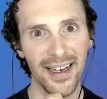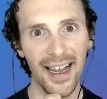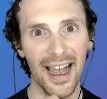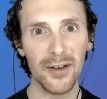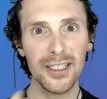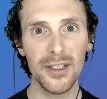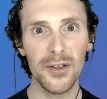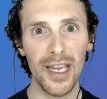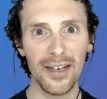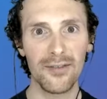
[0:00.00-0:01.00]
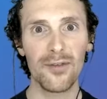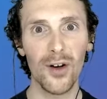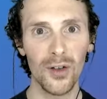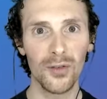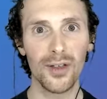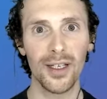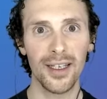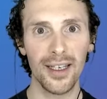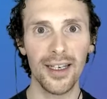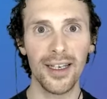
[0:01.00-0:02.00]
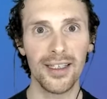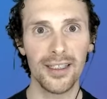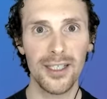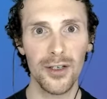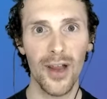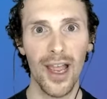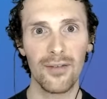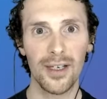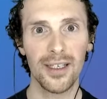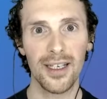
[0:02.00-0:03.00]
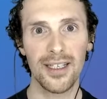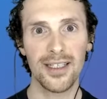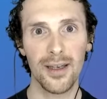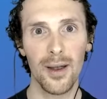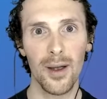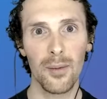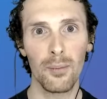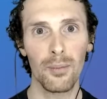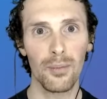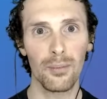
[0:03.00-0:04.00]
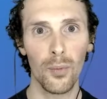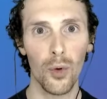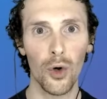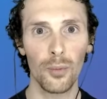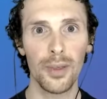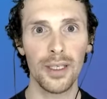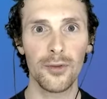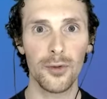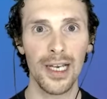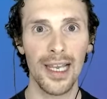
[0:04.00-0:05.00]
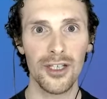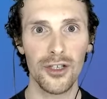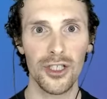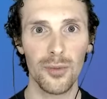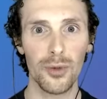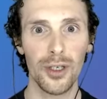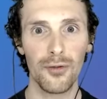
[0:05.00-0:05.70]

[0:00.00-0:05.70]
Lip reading: How did you get involved into having this morbid relationship with the